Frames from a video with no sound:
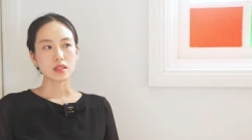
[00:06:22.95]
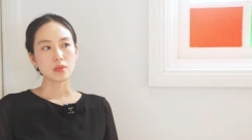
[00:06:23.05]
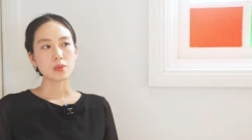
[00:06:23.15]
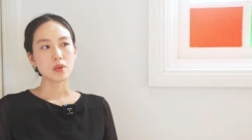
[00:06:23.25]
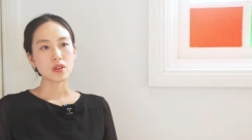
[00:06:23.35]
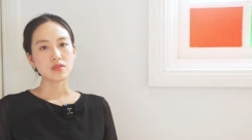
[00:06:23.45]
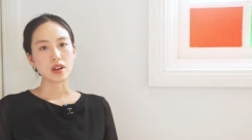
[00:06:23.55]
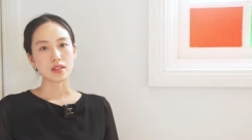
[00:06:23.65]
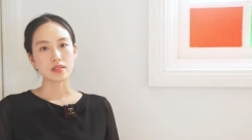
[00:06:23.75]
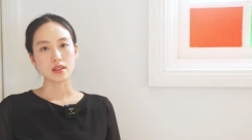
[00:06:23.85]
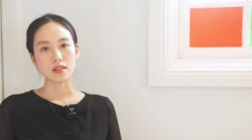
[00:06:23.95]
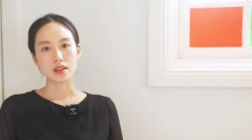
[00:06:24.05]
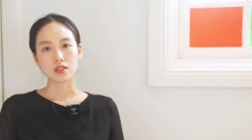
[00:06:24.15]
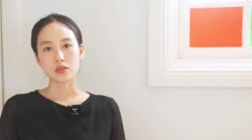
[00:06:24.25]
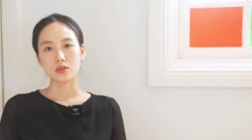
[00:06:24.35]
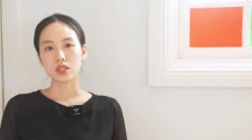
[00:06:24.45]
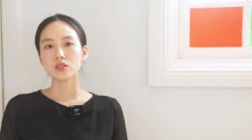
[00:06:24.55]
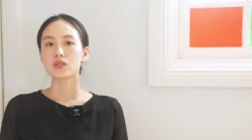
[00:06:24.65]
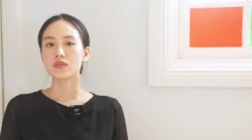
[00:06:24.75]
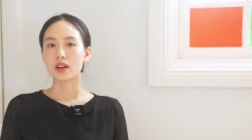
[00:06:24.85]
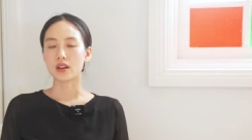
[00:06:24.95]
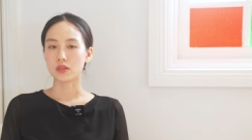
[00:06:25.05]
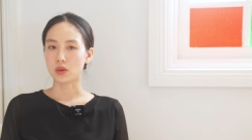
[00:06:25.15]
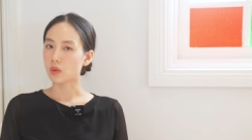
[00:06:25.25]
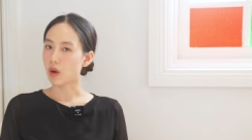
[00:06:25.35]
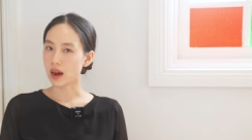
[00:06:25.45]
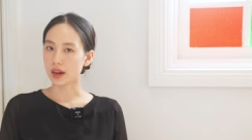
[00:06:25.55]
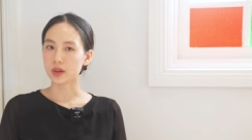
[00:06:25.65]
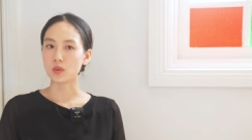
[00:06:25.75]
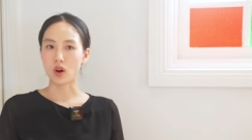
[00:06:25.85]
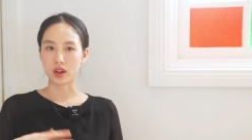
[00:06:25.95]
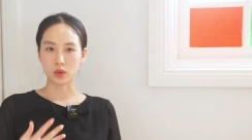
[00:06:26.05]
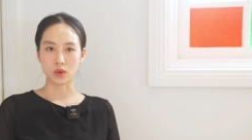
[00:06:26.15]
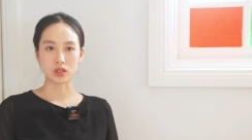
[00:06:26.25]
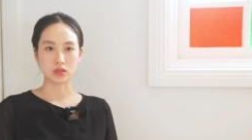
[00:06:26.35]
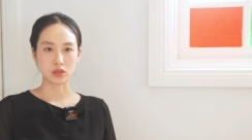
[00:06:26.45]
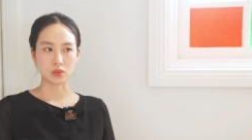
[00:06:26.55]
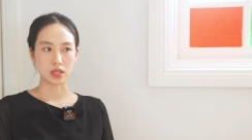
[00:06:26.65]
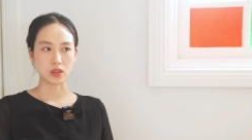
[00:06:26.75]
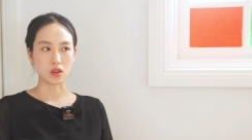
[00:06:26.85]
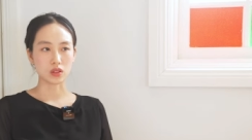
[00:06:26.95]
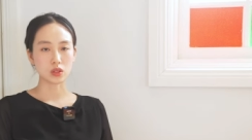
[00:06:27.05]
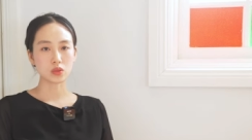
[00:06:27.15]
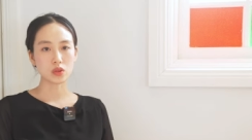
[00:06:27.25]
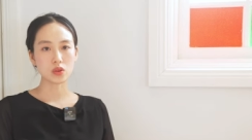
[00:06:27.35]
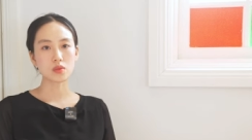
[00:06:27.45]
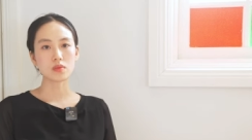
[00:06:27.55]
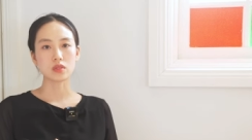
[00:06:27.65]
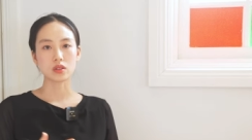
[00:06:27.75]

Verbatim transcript: Some people advise that you need to find out your why, why you want to be on YouTube,